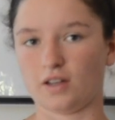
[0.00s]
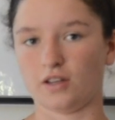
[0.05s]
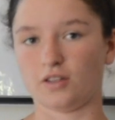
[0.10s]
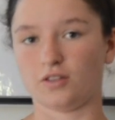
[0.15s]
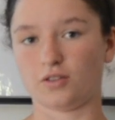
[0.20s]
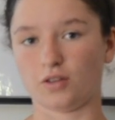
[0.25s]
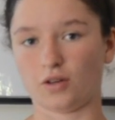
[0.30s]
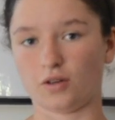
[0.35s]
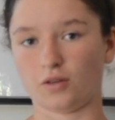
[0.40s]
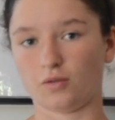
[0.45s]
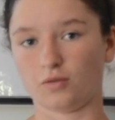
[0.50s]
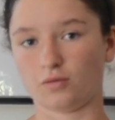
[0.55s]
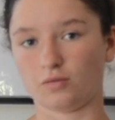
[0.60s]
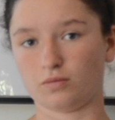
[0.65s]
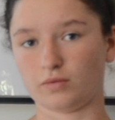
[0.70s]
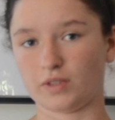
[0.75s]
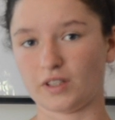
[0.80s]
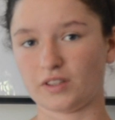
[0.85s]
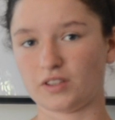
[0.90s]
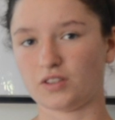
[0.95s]
So
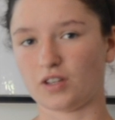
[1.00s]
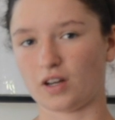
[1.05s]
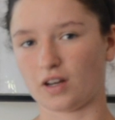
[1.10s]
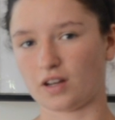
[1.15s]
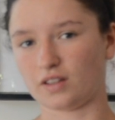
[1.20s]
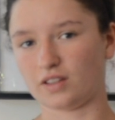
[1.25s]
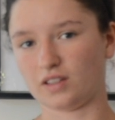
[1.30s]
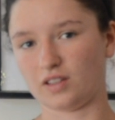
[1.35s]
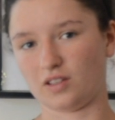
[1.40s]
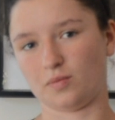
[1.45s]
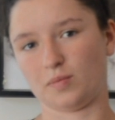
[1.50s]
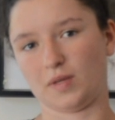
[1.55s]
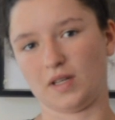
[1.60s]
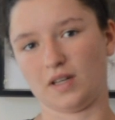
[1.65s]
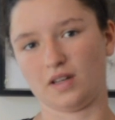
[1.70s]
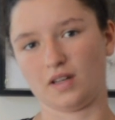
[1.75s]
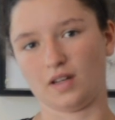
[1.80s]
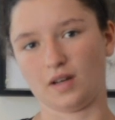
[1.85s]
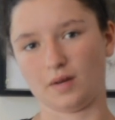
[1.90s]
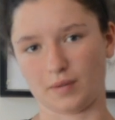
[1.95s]
let's talk a little
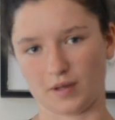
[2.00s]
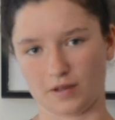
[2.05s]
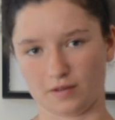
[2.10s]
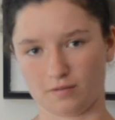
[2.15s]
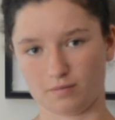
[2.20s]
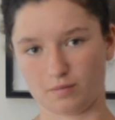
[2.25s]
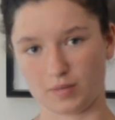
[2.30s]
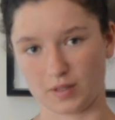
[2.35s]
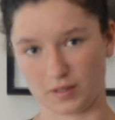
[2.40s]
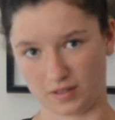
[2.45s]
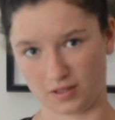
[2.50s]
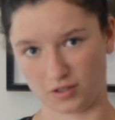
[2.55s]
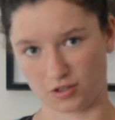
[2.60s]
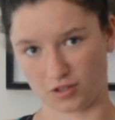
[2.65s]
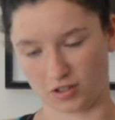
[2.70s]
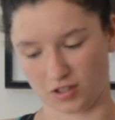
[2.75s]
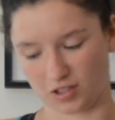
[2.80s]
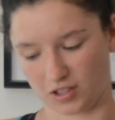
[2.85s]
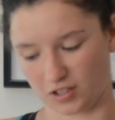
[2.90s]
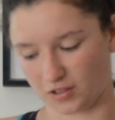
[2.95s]
bit about
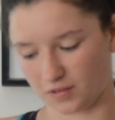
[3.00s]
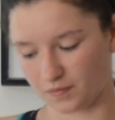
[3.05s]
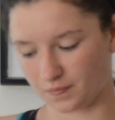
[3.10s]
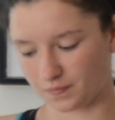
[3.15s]
position here.